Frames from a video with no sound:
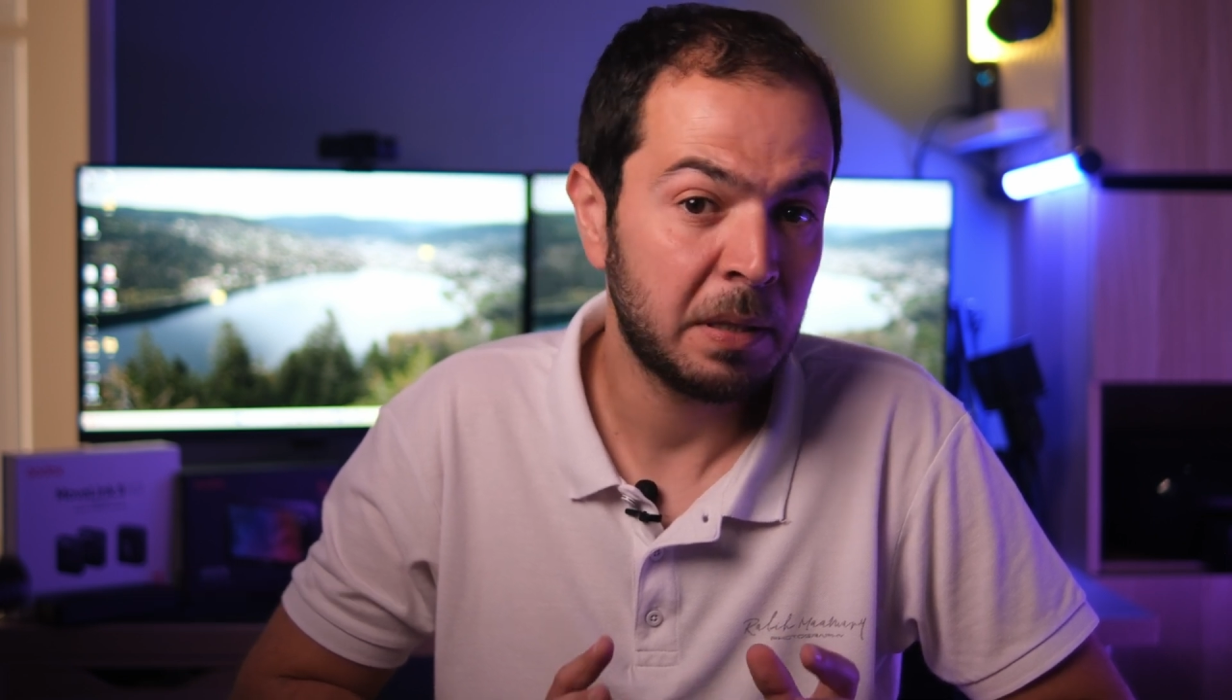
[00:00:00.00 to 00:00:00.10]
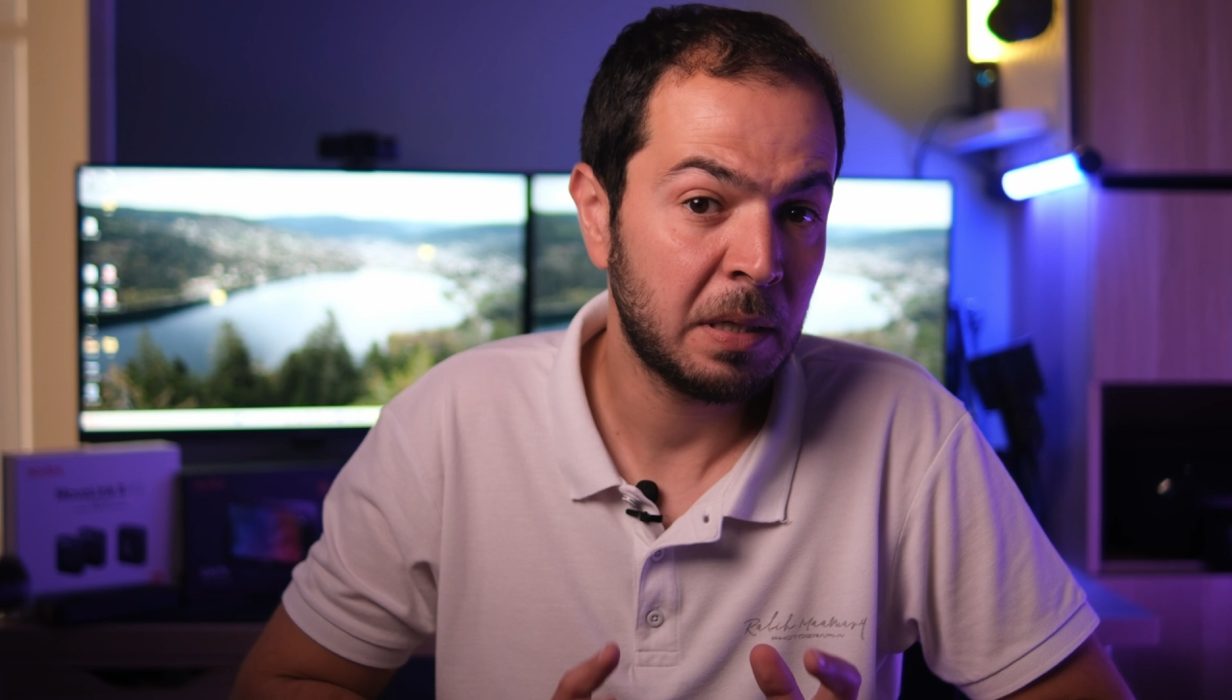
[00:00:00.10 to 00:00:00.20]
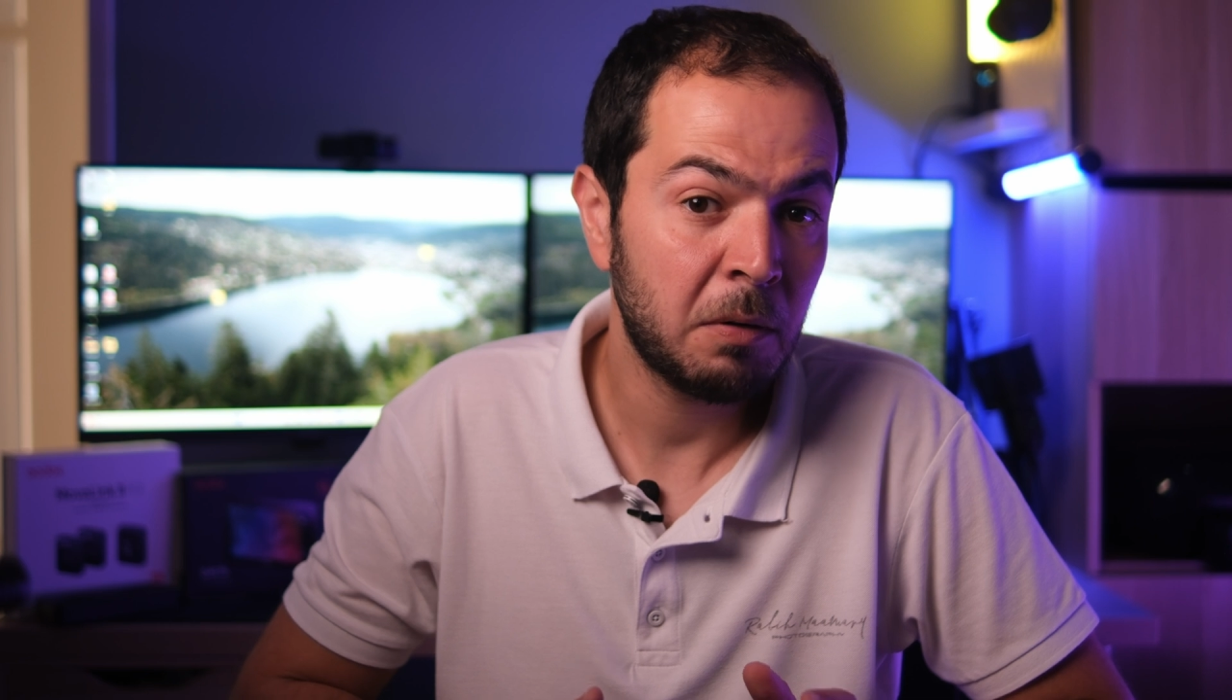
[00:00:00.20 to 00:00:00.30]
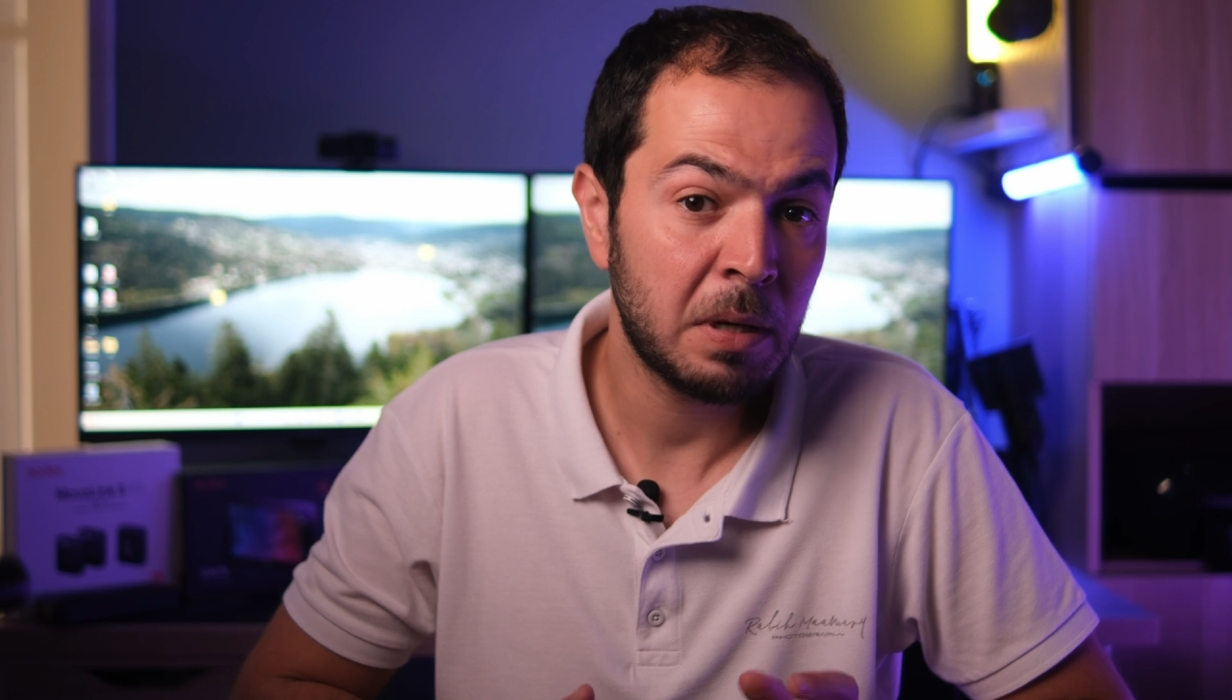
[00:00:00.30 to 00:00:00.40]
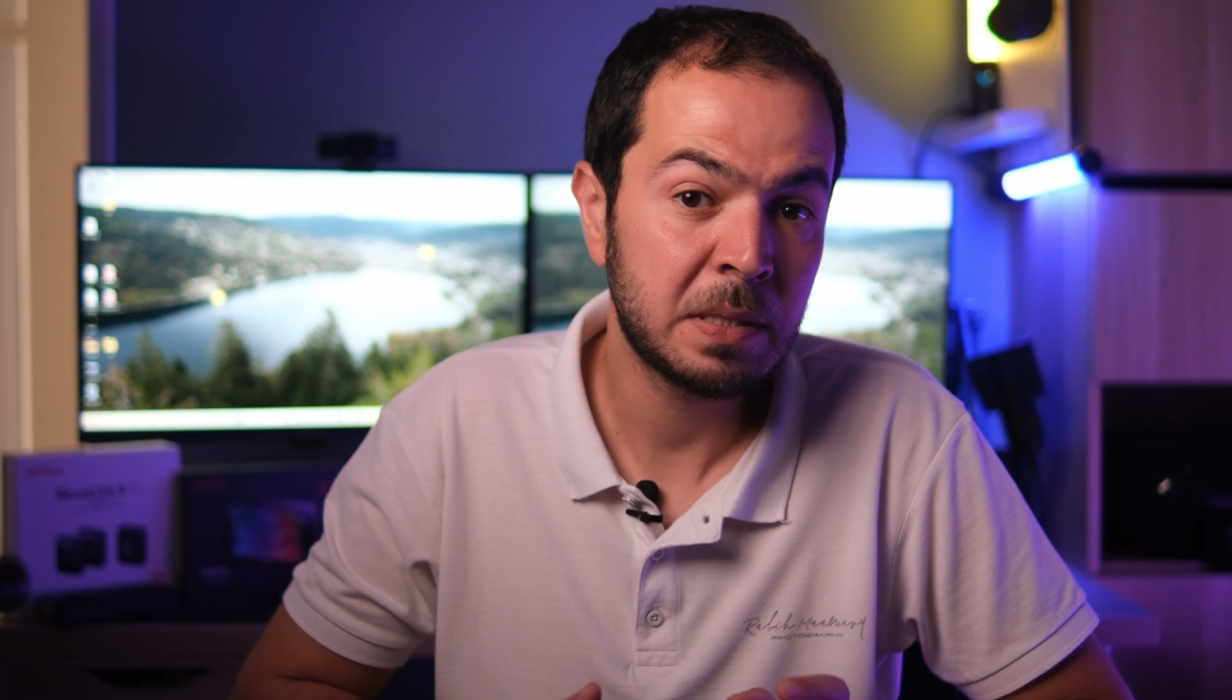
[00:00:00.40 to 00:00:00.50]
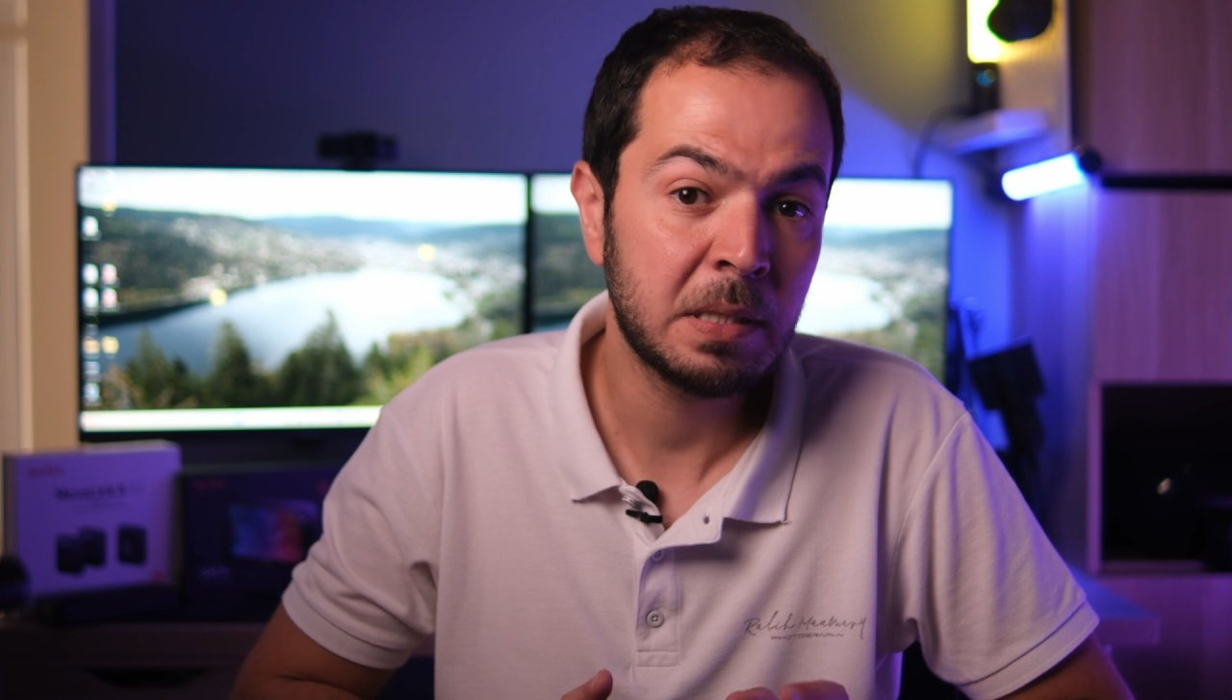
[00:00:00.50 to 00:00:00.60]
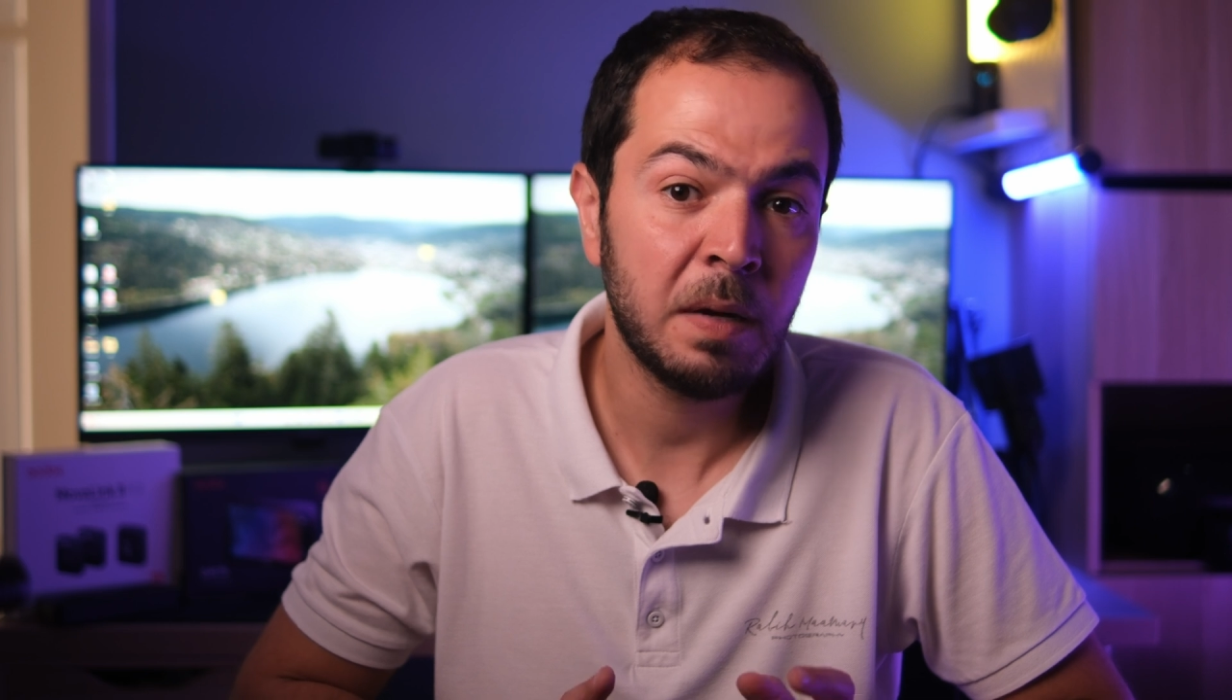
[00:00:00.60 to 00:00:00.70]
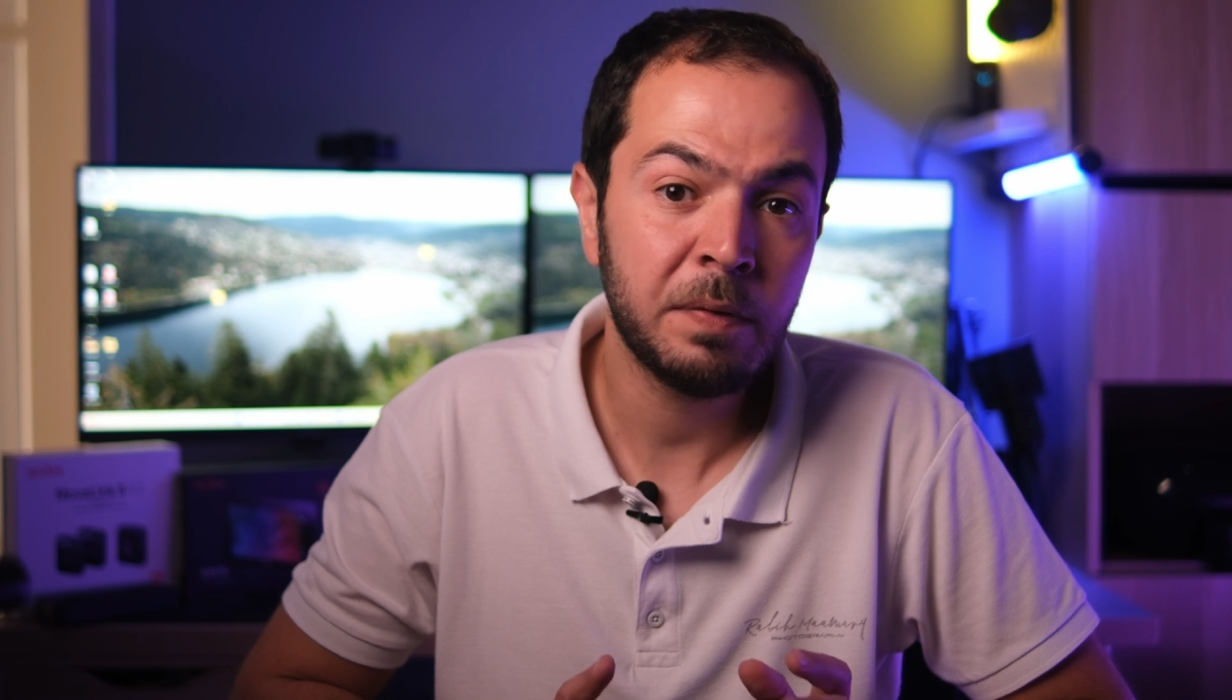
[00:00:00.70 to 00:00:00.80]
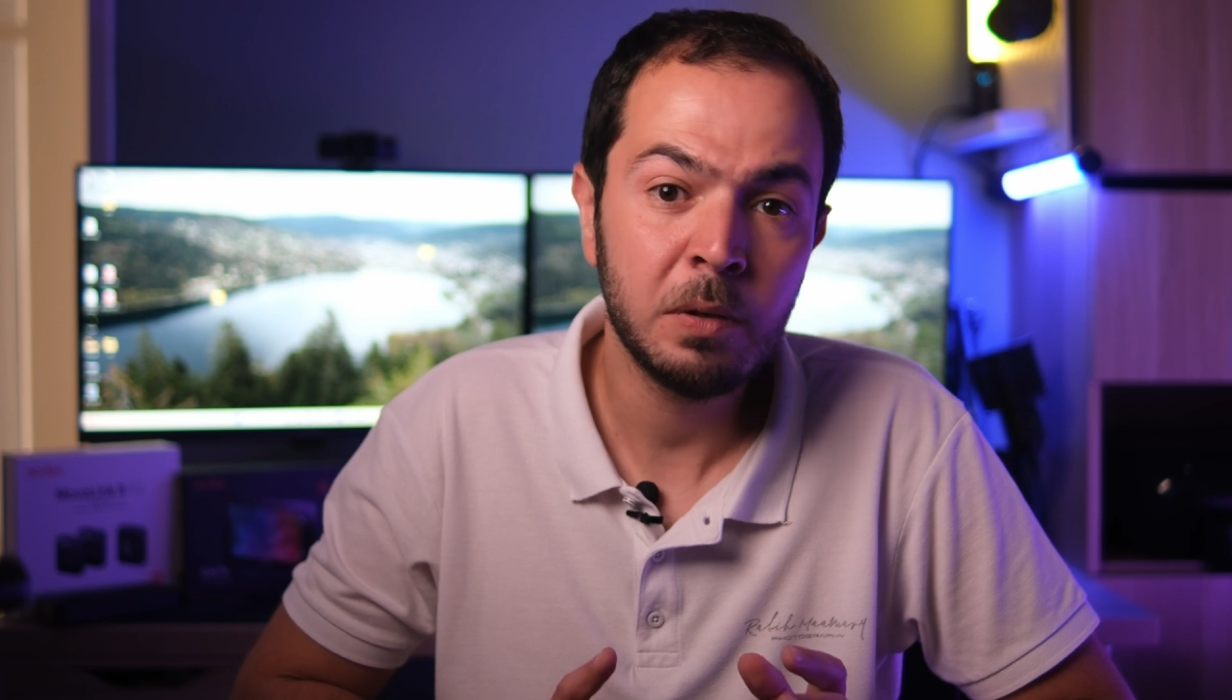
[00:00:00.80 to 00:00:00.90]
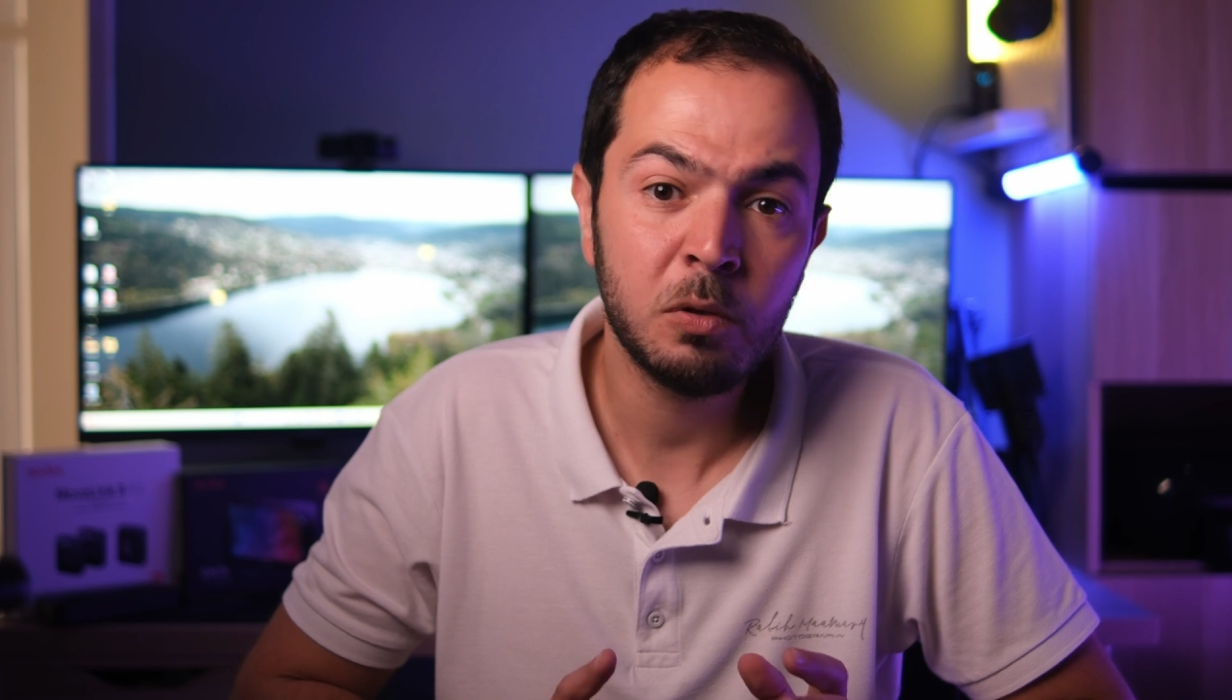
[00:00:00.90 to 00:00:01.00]
And now let's
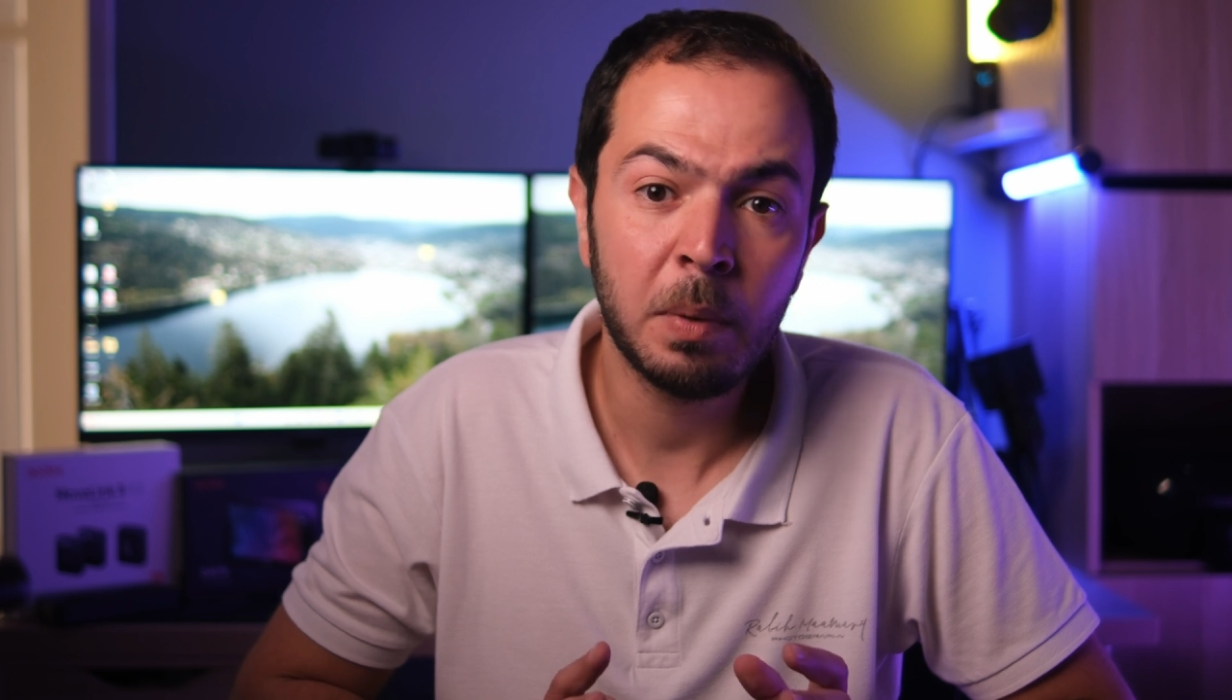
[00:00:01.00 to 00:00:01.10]
dive into